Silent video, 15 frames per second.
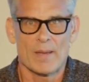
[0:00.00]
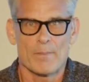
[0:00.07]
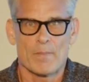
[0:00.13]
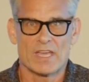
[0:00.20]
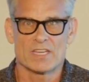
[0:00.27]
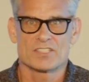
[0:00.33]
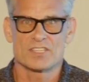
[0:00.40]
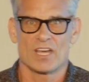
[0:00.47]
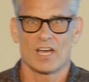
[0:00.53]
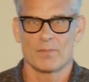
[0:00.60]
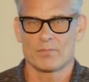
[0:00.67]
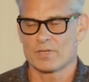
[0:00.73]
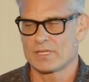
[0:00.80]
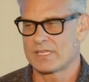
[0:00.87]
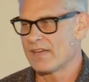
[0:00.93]
ends
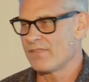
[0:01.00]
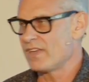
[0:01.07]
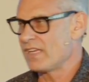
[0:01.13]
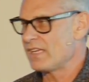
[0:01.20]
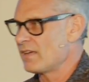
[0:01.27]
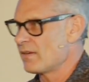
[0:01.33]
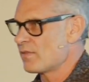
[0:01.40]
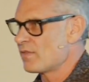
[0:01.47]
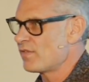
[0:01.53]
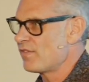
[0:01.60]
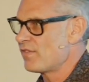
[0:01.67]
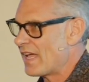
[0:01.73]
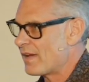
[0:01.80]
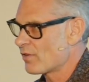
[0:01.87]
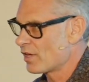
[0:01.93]
up giving
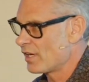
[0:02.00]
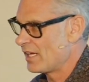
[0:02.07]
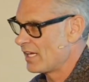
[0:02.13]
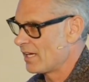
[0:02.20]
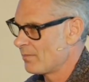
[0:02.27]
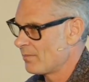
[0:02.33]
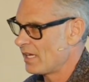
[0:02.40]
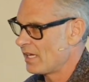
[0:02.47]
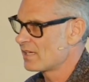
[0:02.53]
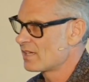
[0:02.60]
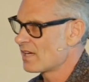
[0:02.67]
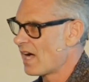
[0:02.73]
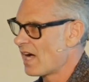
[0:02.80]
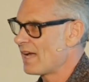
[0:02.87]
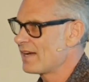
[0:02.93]
favor to him, and
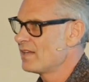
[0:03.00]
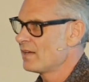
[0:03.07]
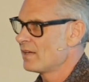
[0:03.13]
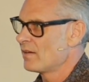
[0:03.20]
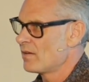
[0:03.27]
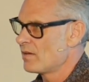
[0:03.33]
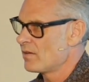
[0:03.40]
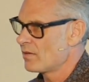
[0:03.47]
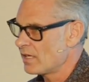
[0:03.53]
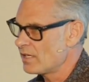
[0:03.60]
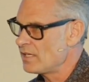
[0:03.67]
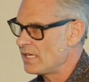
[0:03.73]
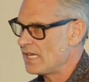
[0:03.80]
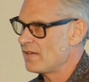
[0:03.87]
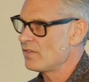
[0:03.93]
God
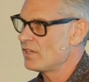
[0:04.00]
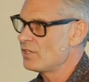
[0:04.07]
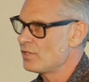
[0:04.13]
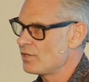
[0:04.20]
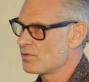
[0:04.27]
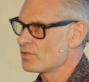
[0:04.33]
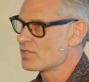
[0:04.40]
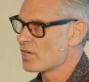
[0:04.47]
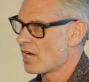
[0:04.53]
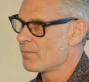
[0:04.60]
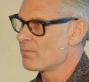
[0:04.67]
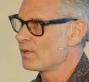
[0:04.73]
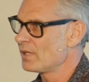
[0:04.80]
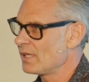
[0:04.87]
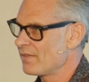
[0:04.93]
can even use non
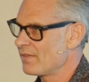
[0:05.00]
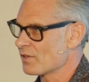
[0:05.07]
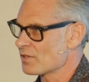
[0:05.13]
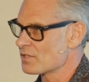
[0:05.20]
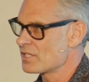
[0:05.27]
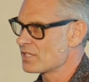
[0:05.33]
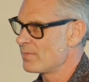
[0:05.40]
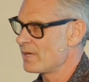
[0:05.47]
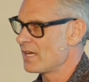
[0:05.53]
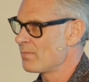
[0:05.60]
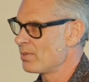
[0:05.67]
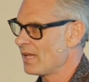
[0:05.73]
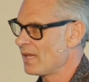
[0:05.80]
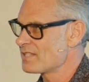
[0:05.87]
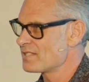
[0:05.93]
believers to be a
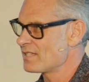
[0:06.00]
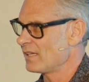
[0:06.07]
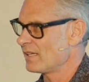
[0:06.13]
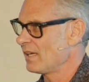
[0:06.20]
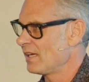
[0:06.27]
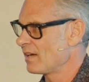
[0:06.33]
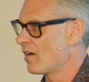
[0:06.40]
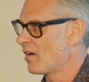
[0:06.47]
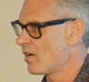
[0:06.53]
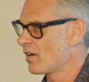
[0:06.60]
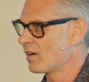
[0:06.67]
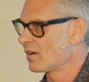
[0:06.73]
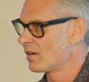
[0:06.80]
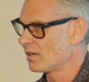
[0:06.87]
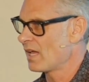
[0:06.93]
blessing in
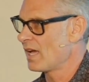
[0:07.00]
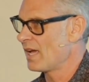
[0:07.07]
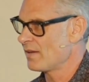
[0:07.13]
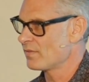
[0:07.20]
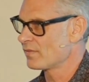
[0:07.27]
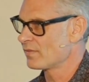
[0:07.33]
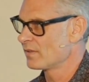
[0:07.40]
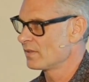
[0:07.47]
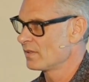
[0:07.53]
our life.